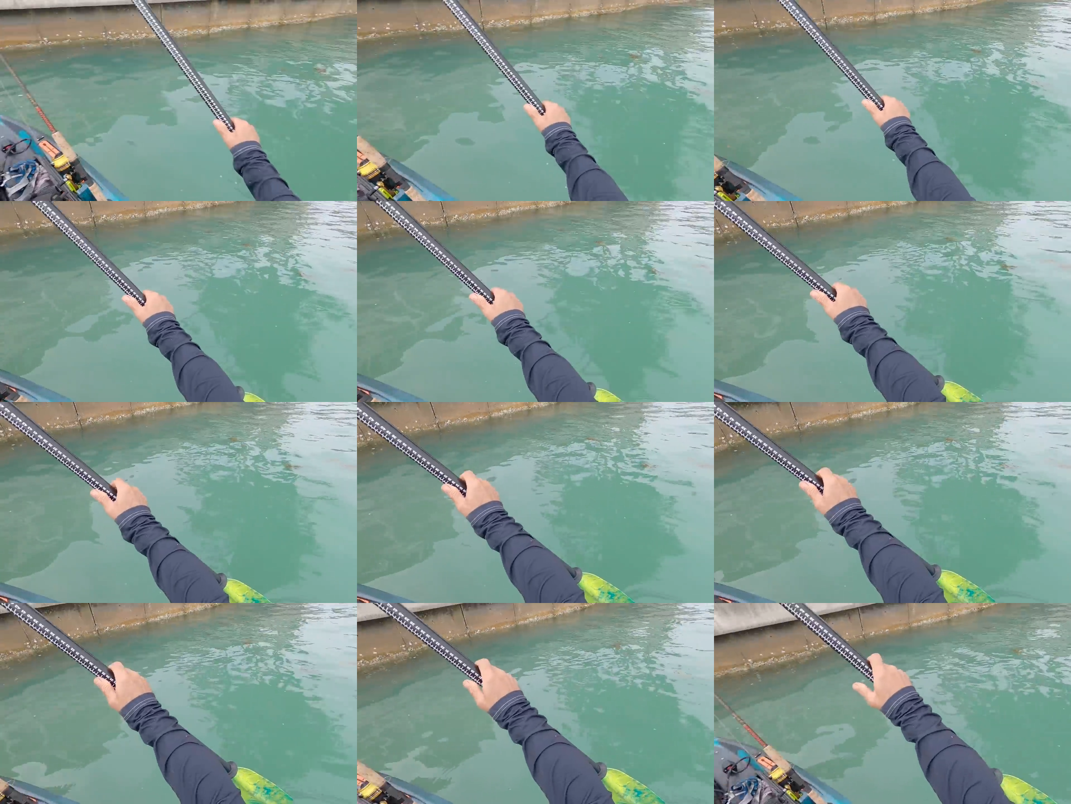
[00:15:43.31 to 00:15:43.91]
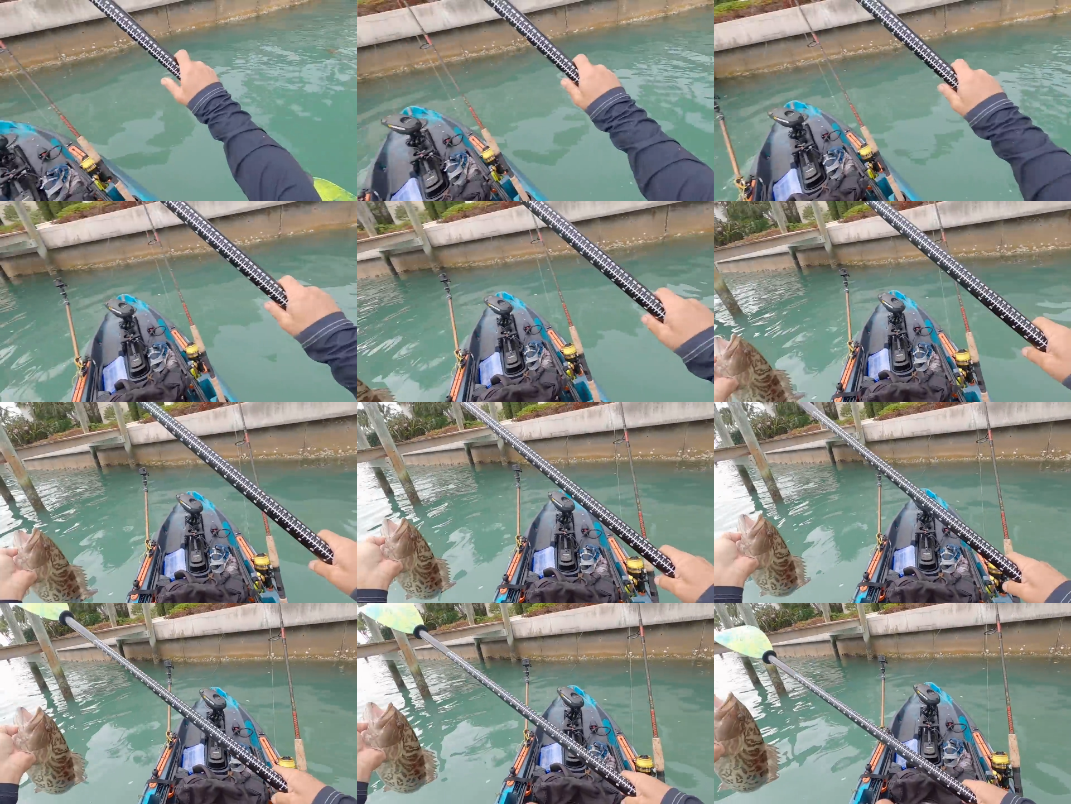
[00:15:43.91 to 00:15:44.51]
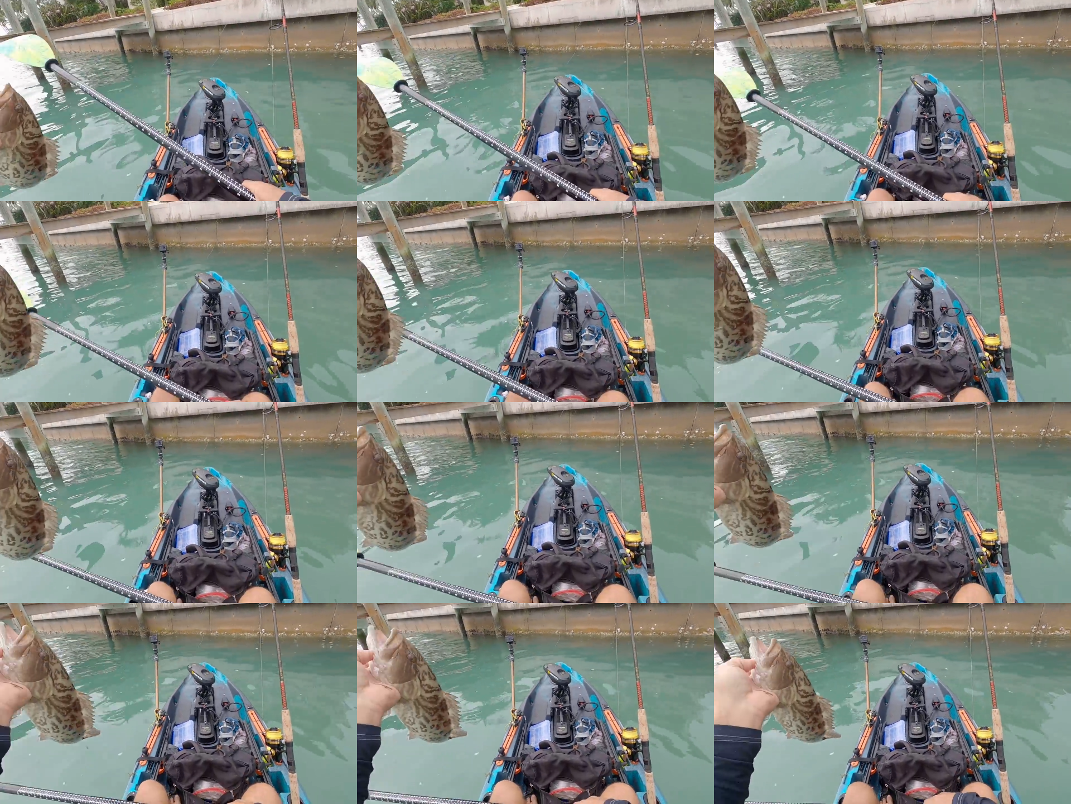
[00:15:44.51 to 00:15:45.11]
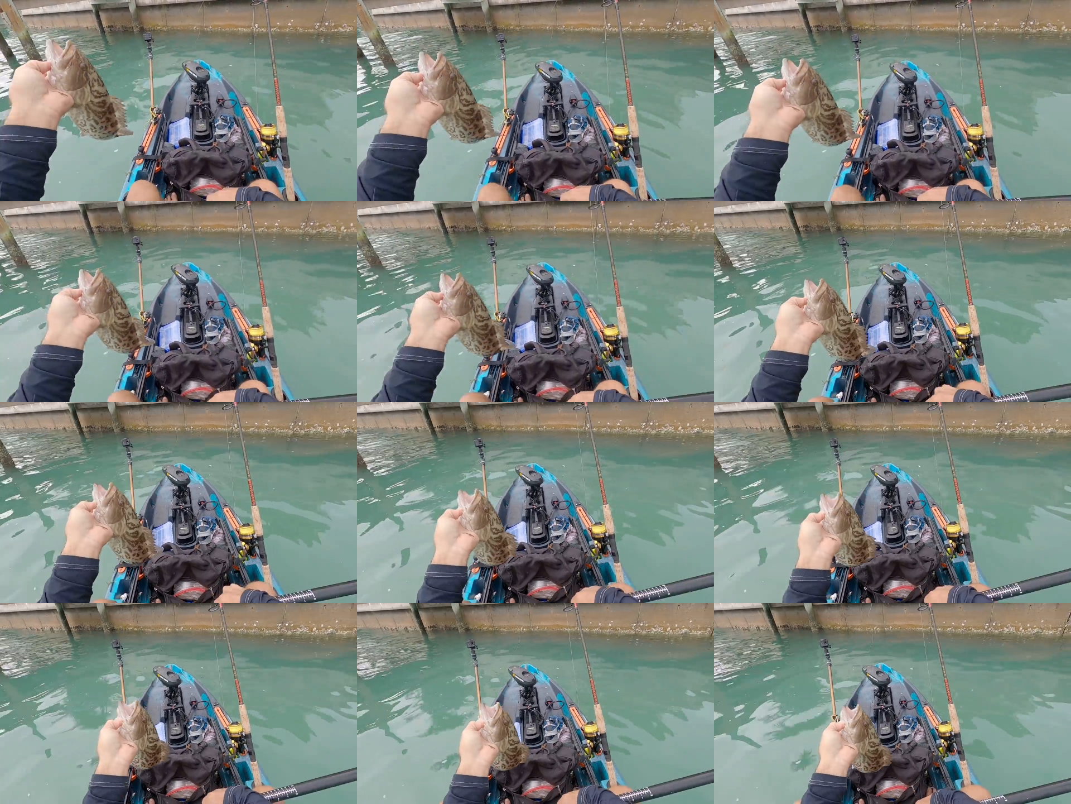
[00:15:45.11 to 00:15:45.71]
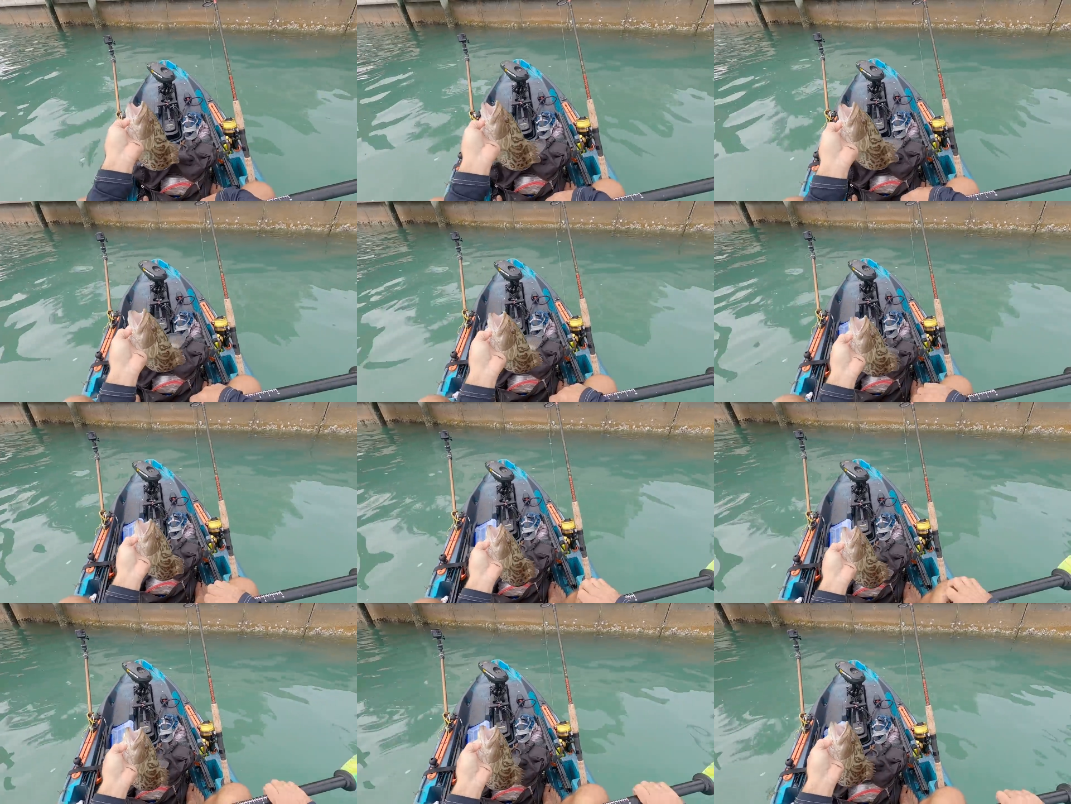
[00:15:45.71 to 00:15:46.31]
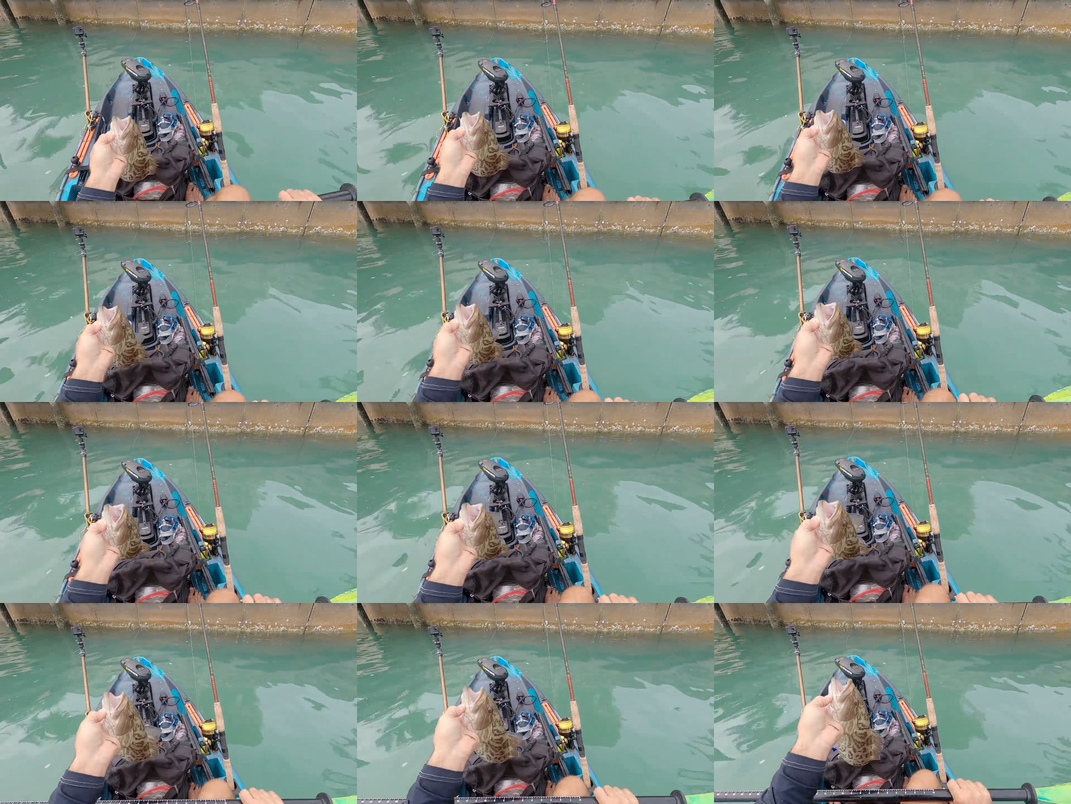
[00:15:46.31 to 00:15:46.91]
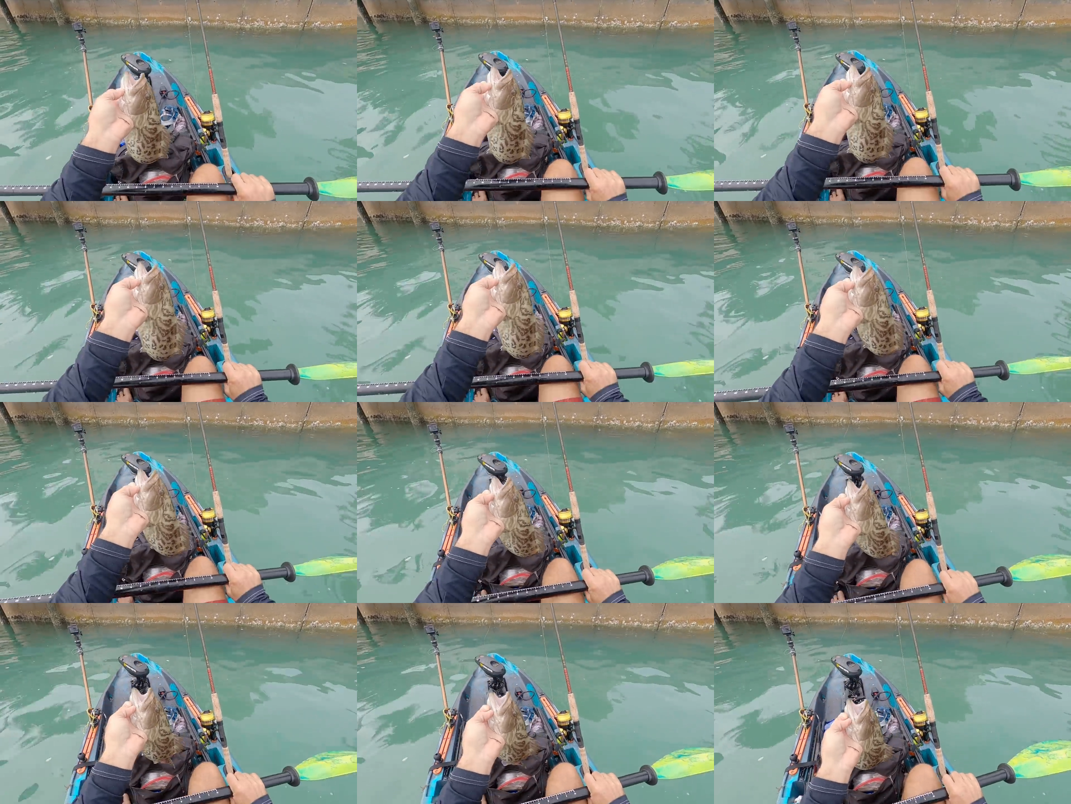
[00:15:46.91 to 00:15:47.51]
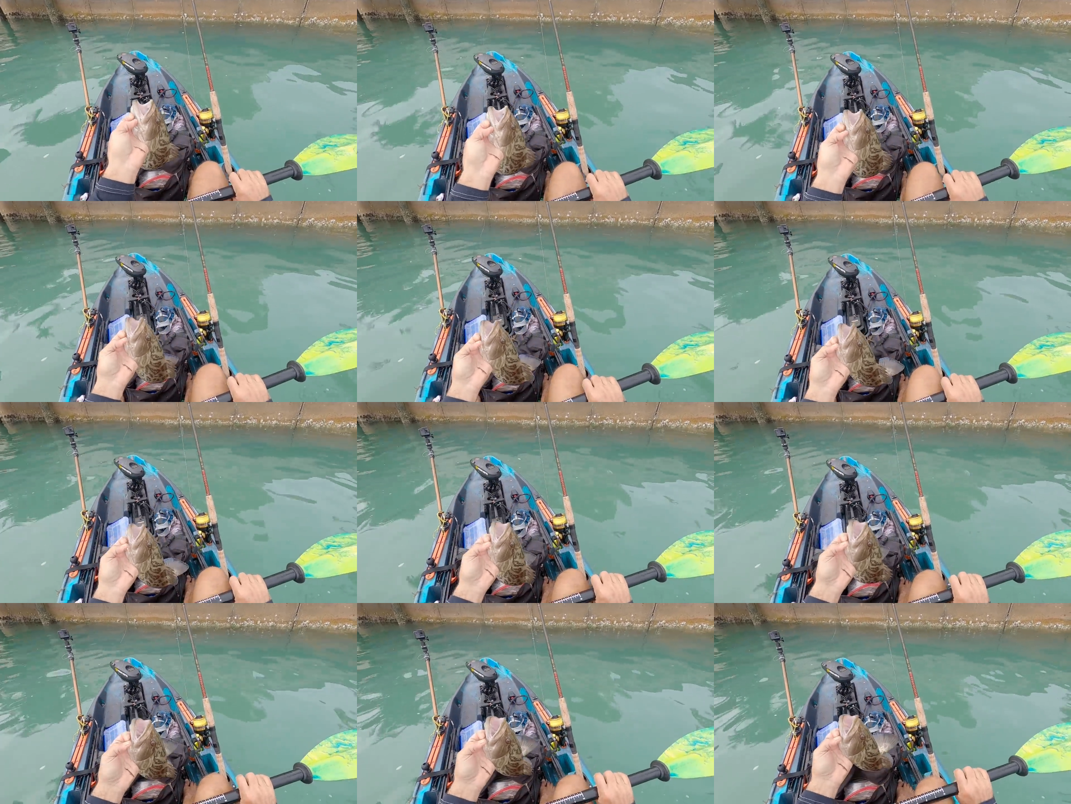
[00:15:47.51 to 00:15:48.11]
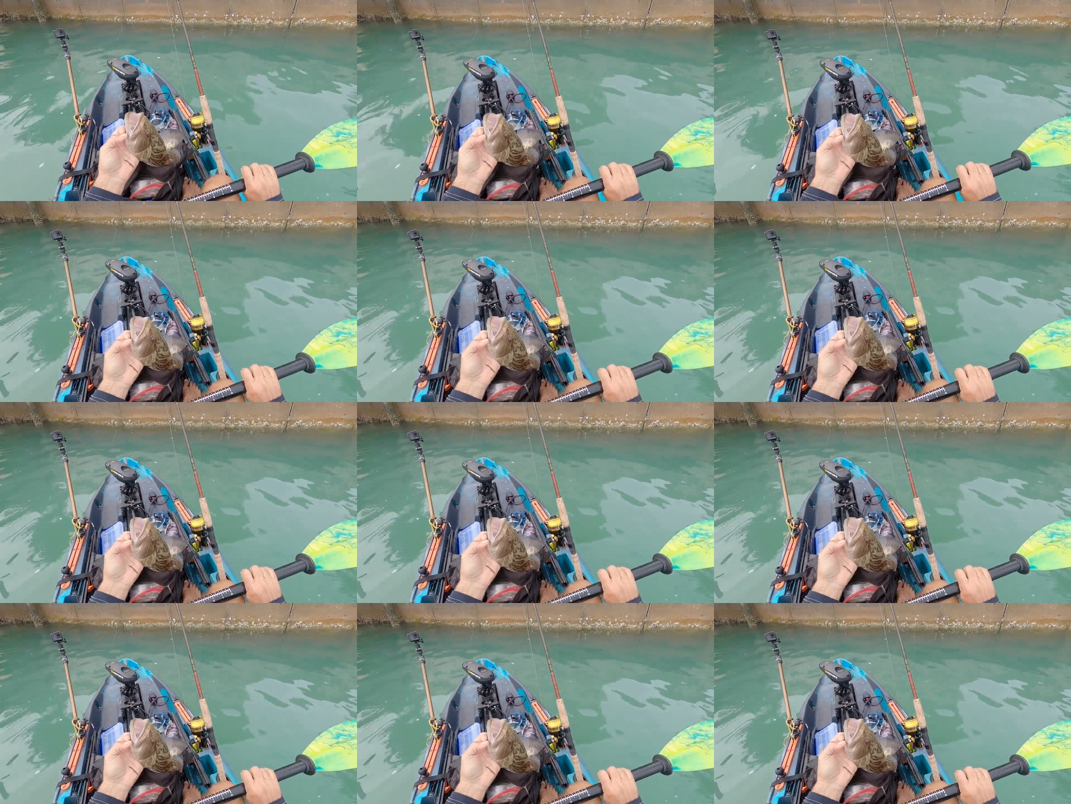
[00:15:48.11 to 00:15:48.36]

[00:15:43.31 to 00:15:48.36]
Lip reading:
Nobody's mouth can be seen.